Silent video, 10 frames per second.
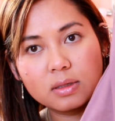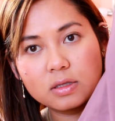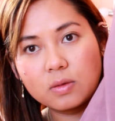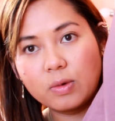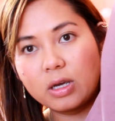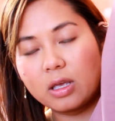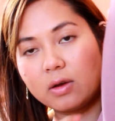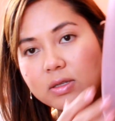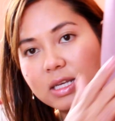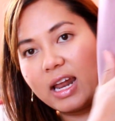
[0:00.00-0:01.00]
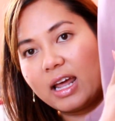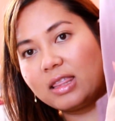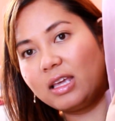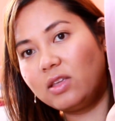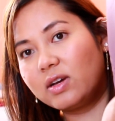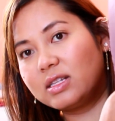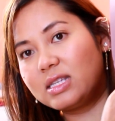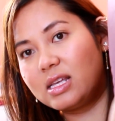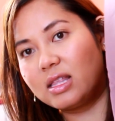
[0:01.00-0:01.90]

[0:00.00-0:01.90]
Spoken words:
Super cute, and I think you can see